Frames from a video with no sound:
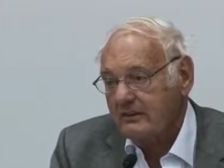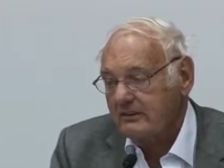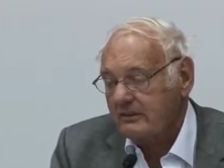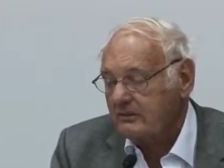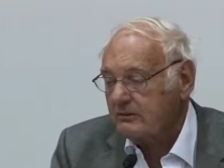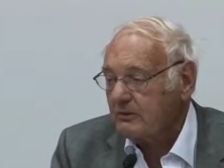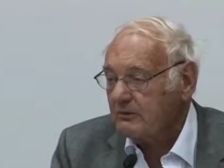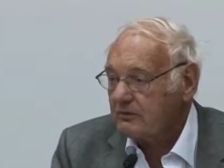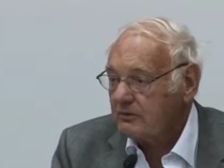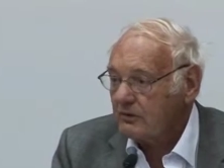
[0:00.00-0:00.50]

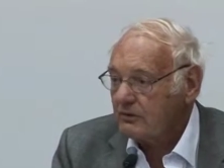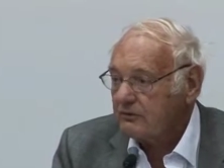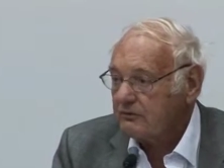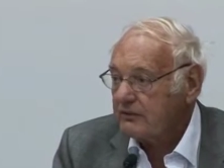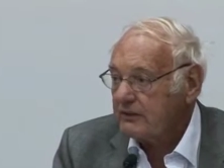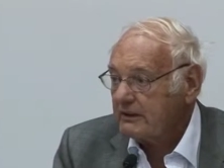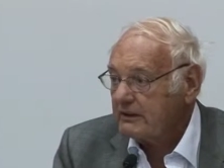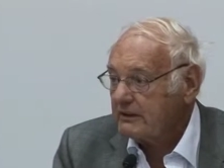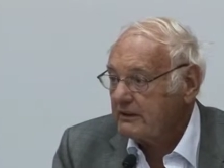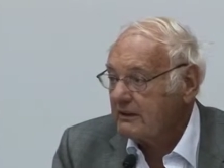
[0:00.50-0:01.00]
That was not
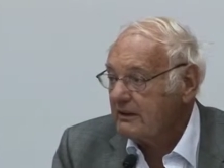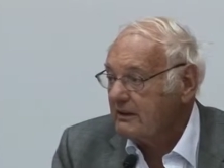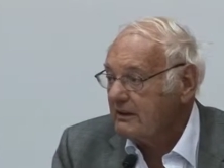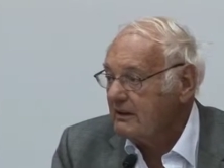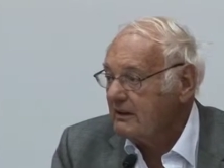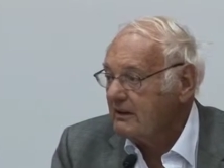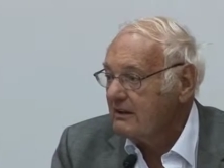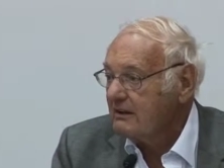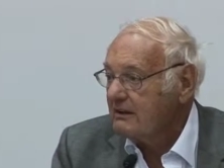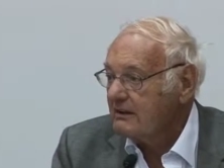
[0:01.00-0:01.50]
very
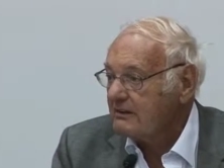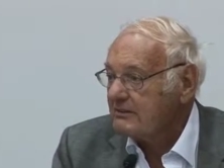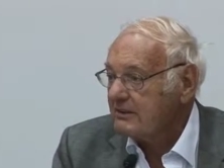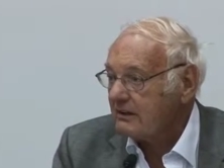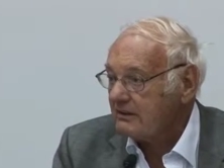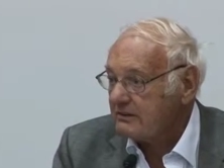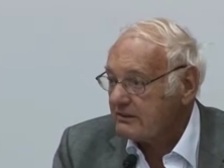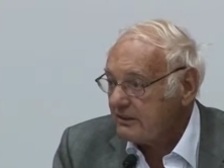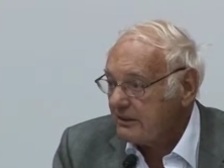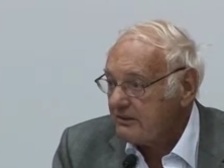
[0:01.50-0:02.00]
uh,
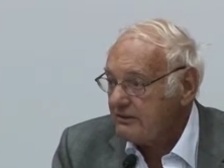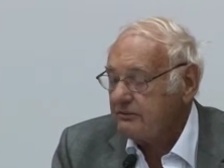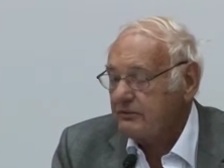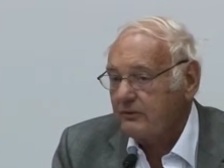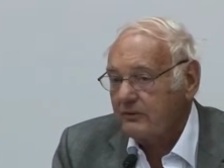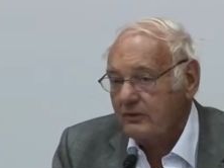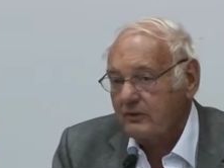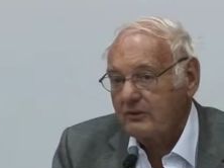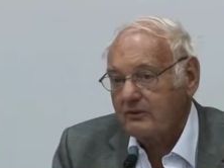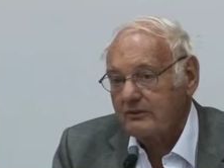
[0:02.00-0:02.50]

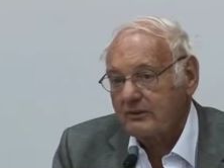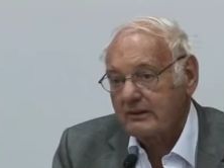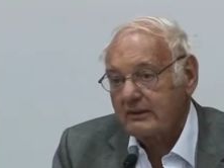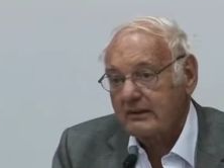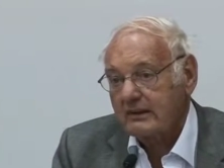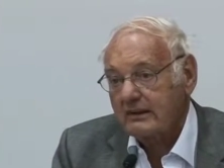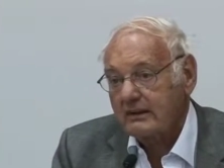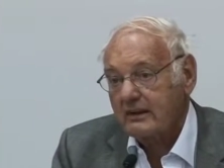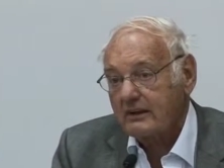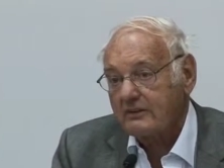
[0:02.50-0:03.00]
successful on the
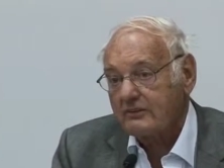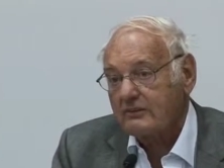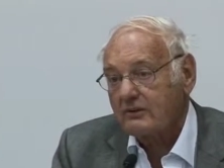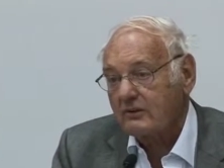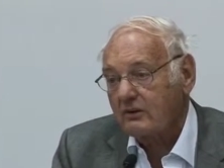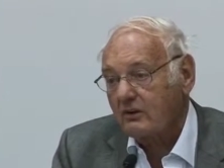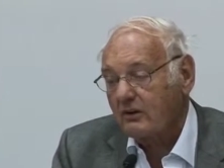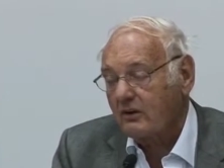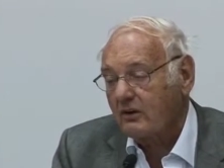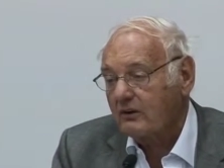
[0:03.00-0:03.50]

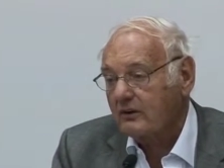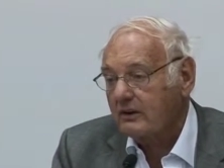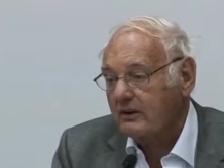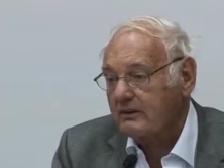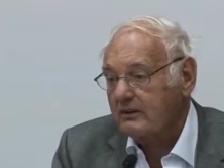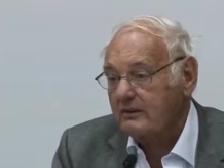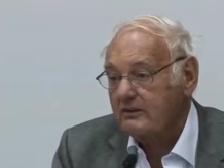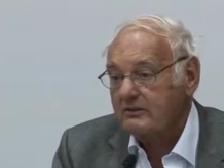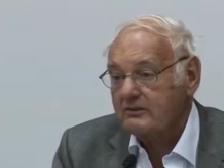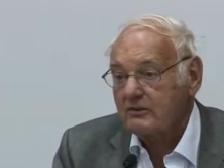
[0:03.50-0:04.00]
international order,
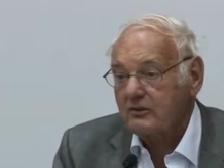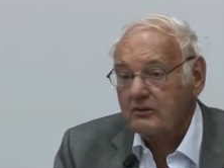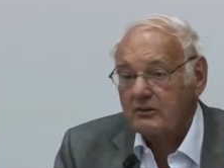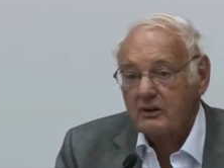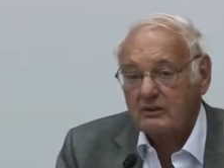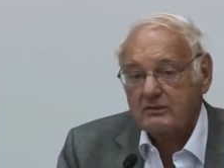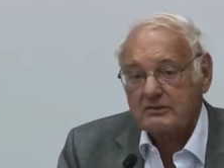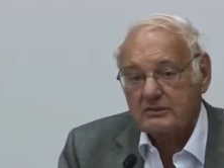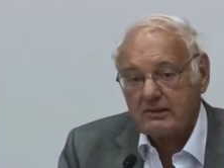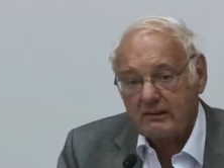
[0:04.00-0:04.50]
and it is not
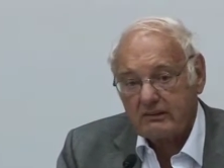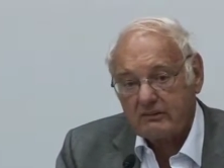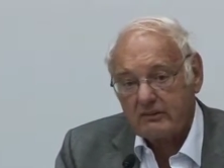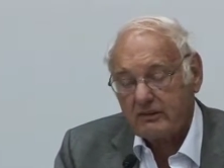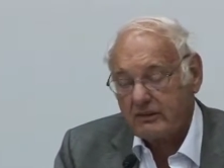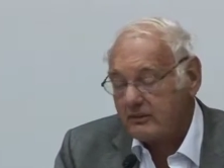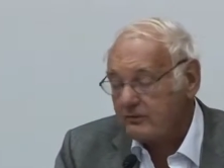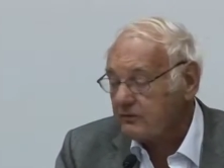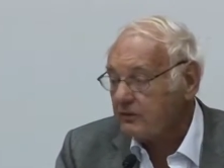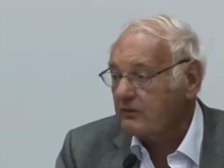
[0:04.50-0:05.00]

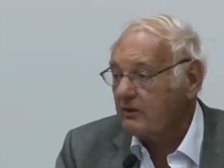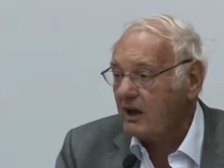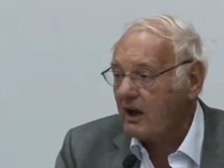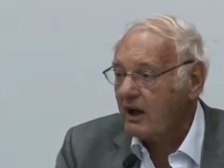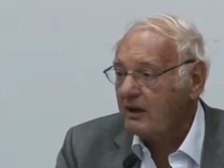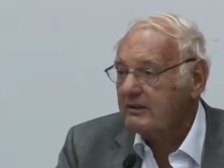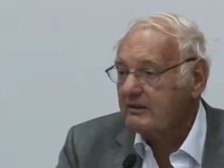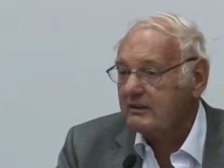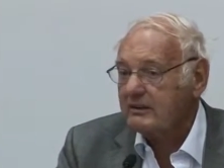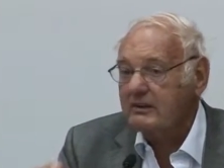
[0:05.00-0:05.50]
successful
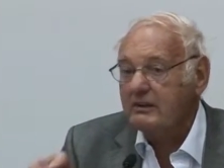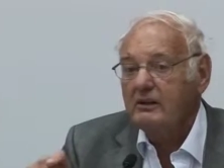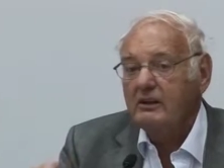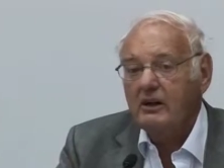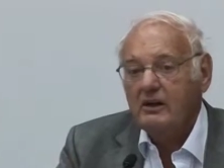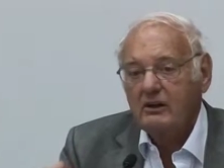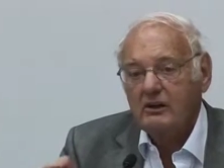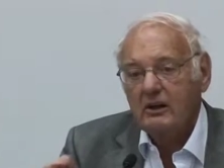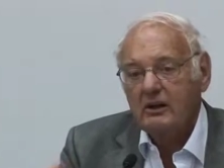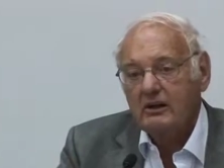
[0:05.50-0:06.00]
until
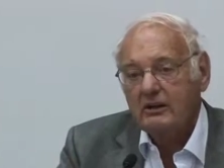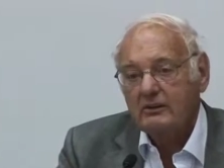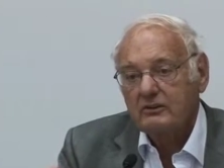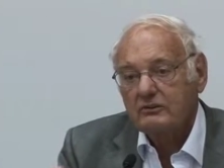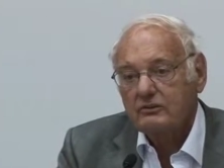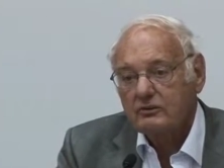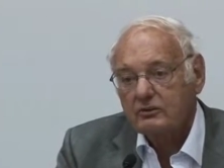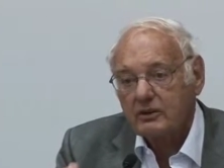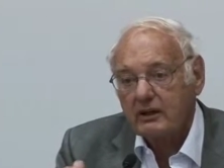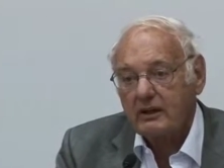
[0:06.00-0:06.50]
uh,
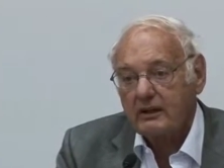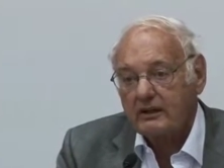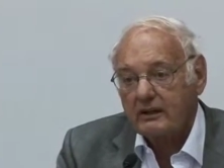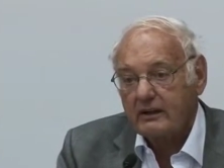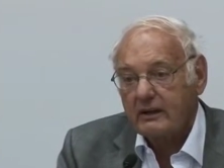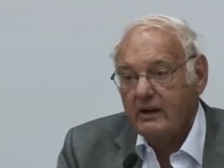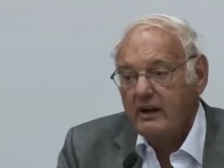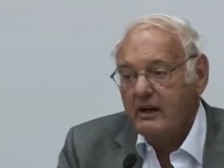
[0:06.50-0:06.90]
today.